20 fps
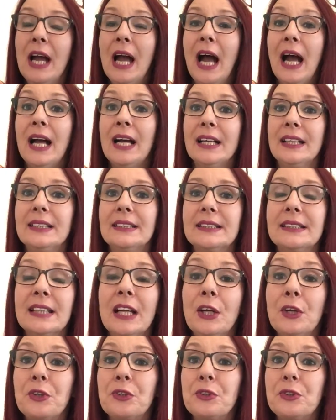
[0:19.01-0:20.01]
And
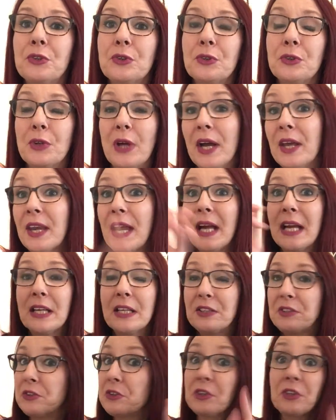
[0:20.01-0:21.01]
you and I
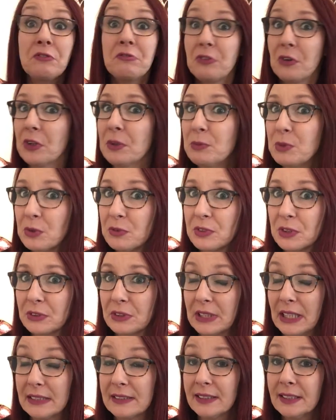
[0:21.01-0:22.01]
you can follow me over
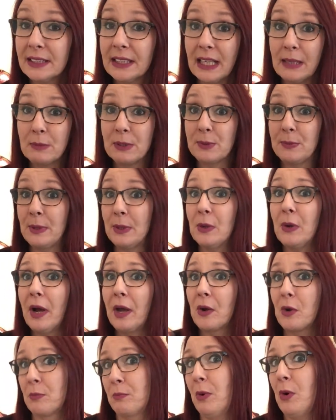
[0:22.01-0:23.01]
on Instagram as well
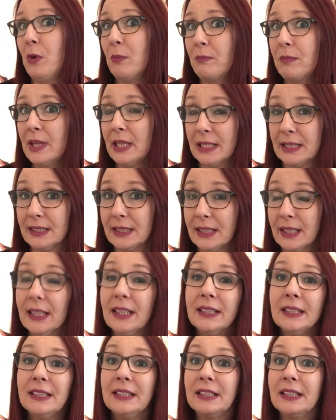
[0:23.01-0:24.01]
and I'll pop my link
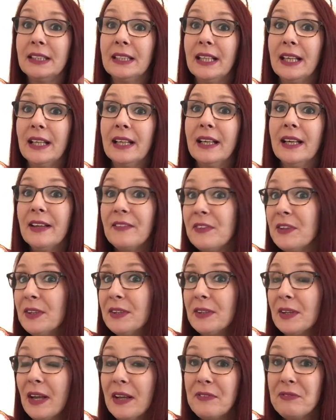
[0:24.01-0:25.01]
in
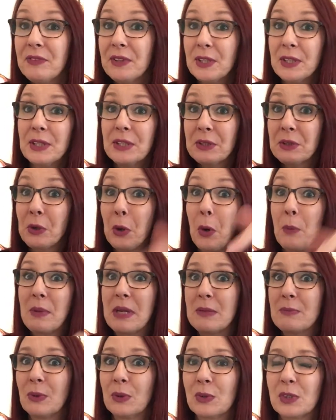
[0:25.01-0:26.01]
the in the
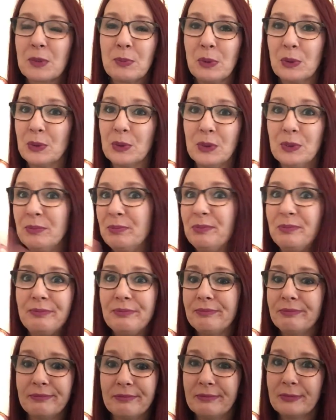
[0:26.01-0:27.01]
comment box below
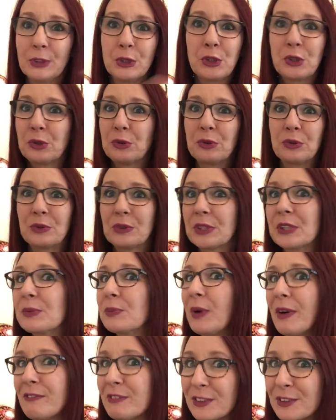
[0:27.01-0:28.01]
the show notes,
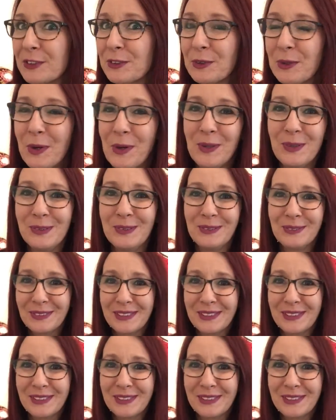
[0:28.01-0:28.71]
whatever it's called.